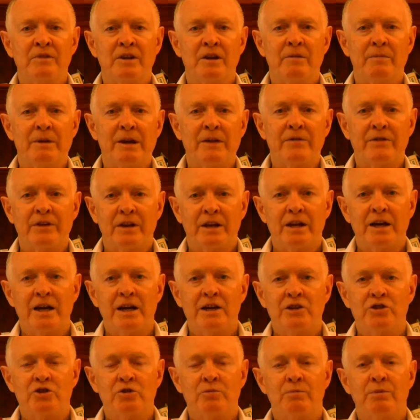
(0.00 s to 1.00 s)
about the
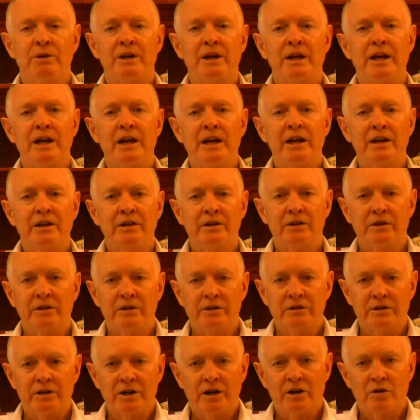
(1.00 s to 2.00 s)
larger plan
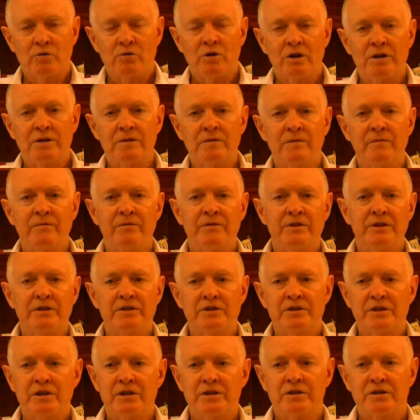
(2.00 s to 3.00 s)
and quantum
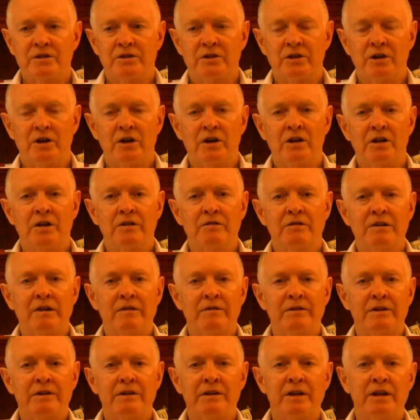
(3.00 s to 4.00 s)
physics and the
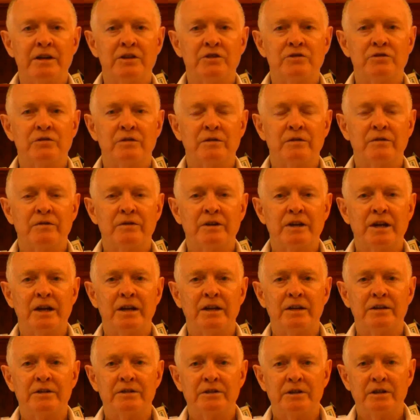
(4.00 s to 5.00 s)
holographic nature of
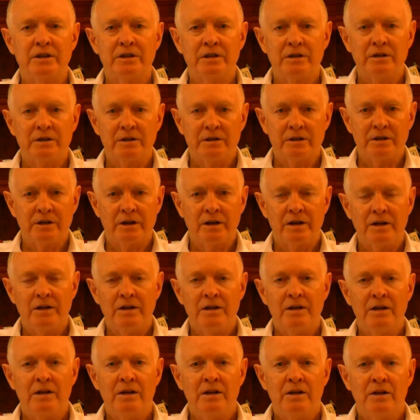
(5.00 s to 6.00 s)
reality and
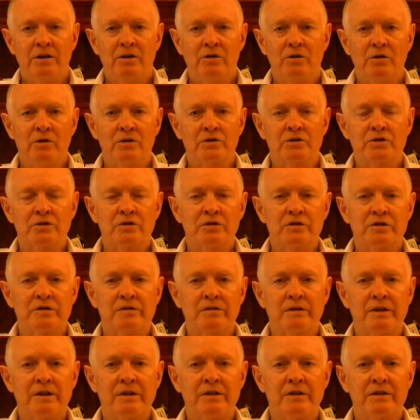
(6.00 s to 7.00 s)
all sorts
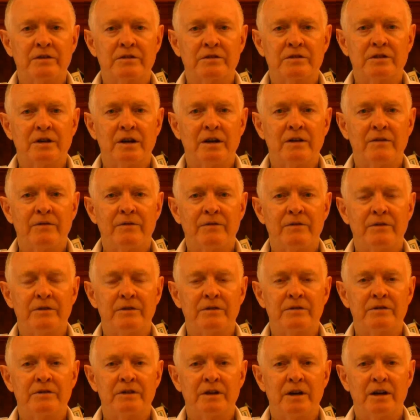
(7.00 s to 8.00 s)
of other stuff
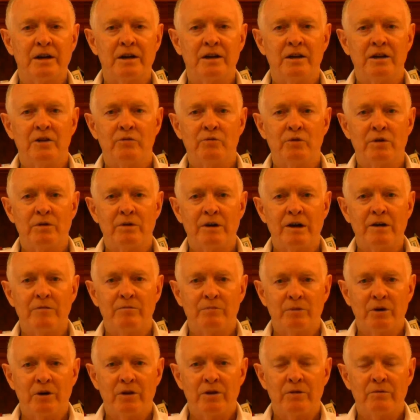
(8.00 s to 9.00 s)
that we
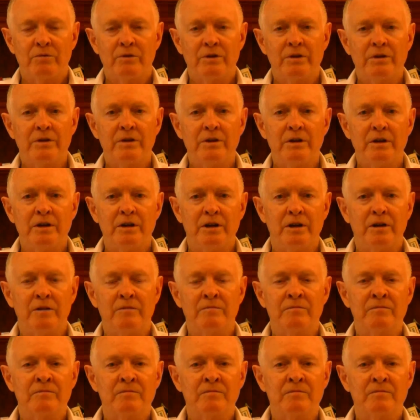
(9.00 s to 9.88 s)
won't bother with here.